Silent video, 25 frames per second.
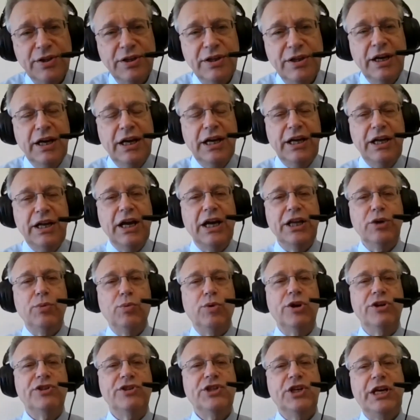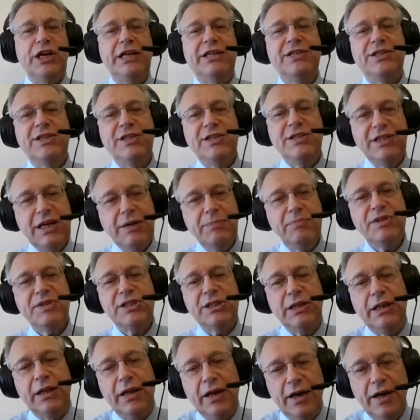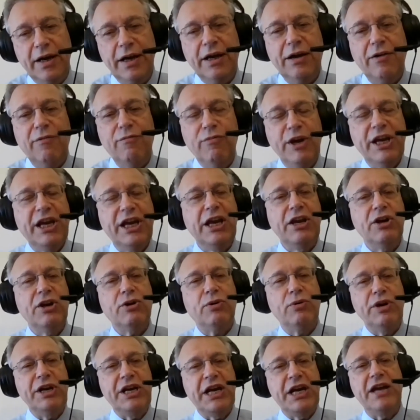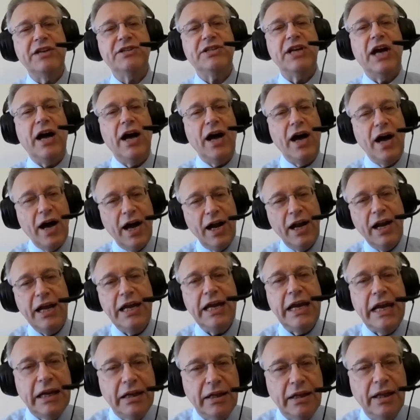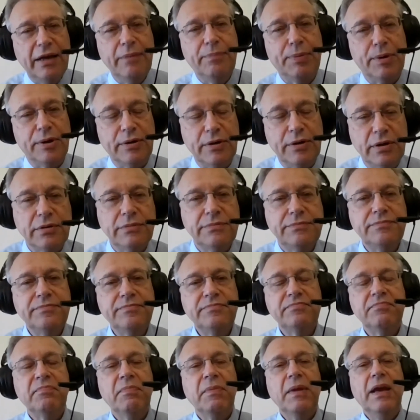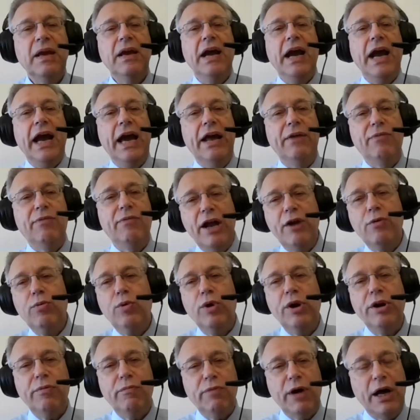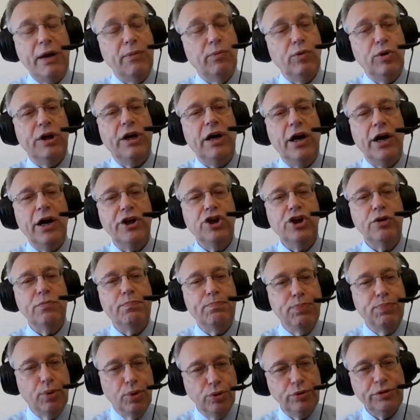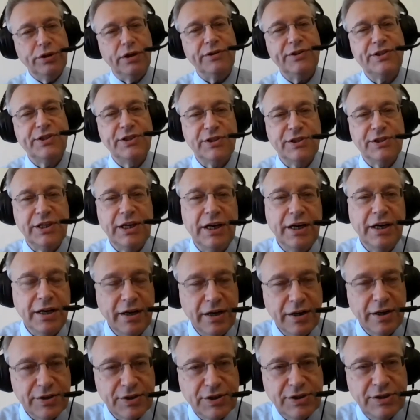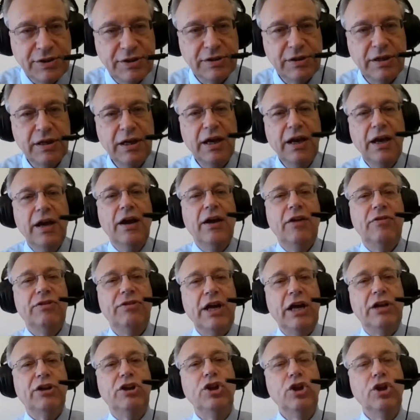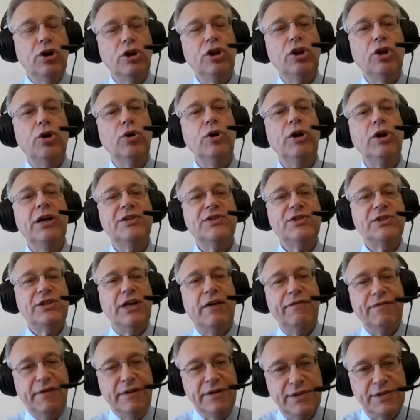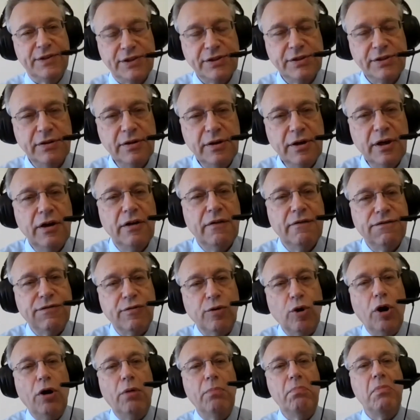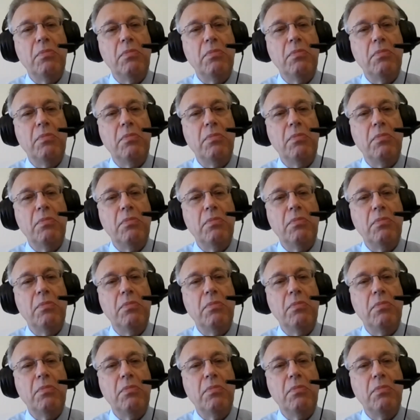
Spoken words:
In other words, it seems like we can create highly illiberal, and one would argue brutal societies that no longer suffers from